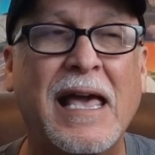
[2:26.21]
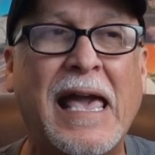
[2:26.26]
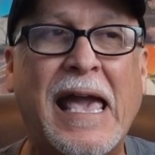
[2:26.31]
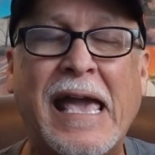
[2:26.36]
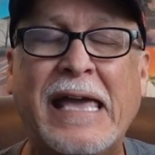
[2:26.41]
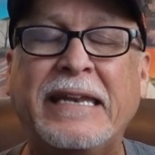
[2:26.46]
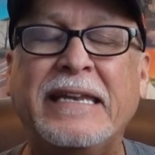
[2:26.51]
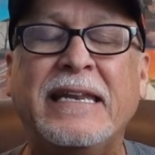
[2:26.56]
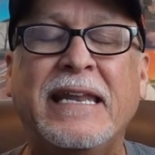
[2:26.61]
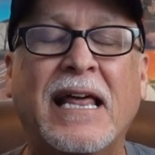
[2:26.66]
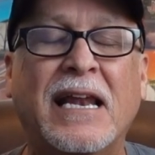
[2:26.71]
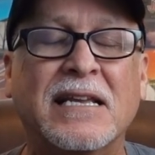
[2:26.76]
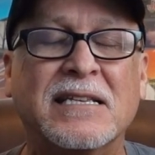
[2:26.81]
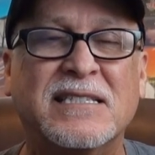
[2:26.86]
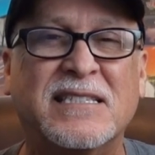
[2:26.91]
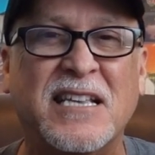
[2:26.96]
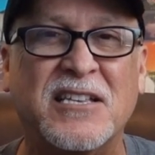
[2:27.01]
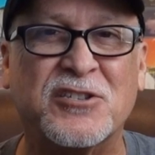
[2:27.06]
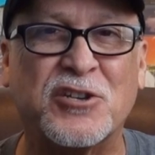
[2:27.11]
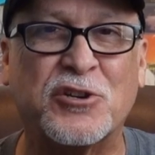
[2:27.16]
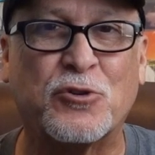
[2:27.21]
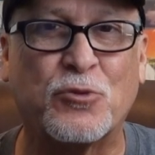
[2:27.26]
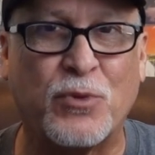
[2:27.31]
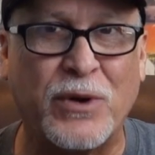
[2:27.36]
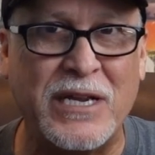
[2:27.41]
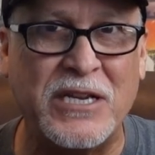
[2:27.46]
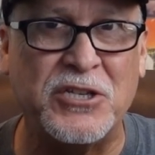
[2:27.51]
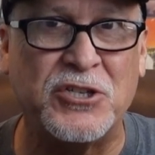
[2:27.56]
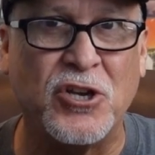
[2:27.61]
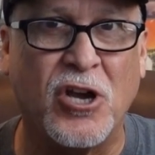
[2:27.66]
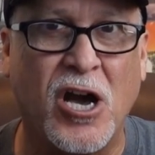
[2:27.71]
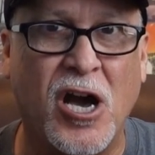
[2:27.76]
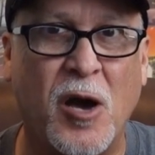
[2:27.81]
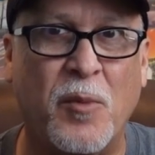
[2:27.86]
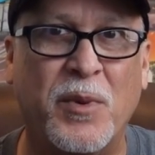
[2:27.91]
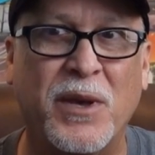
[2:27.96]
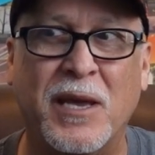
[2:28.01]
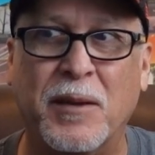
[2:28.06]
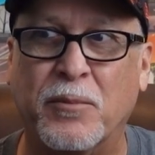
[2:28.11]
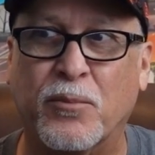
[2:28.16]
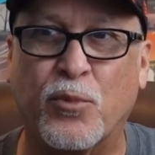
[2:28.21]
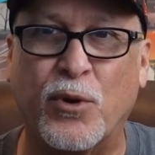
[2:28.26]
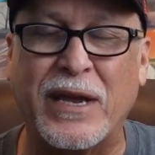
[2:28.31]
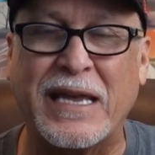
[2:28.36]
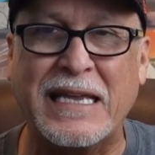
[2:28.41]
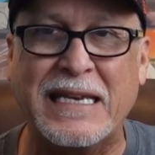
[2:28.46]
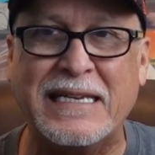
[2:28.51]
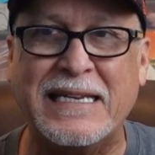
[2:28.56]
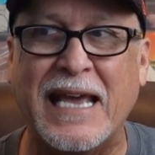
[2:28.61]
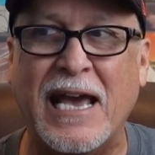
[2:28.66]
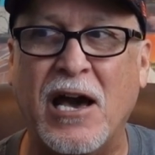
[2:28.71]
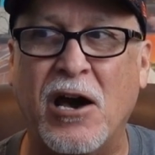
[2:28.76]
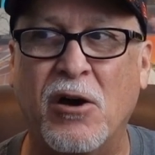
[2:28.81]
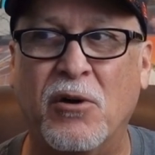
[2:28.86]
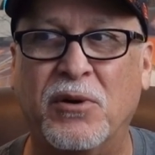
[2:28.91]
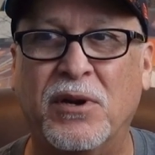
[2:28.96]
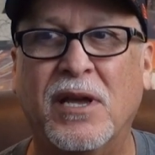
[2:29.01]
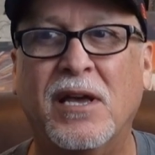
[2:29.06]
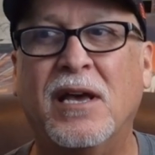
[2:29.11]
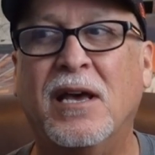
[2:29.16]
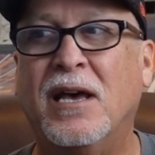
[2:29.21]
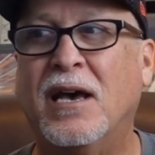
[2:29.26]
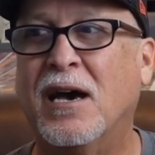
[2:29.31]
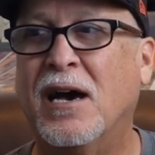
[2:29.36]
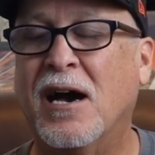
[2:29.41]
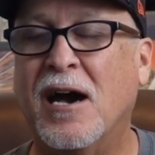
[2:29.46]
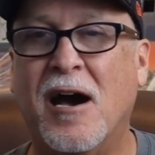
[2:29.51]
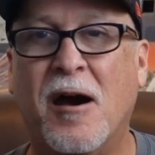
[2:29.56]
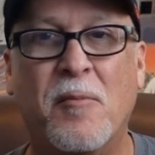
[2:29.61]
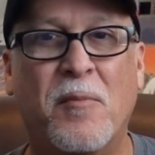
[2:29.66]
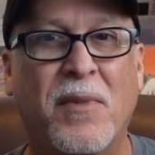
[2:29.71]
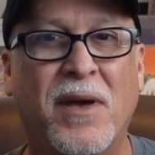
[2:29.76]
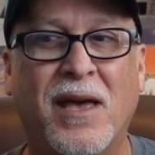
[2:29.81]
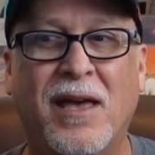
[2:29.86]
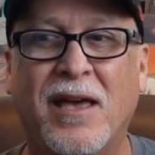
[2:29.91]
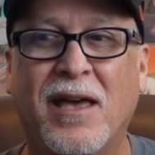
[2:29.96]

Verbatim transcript: Andy and Alex does a great job in breaking down um,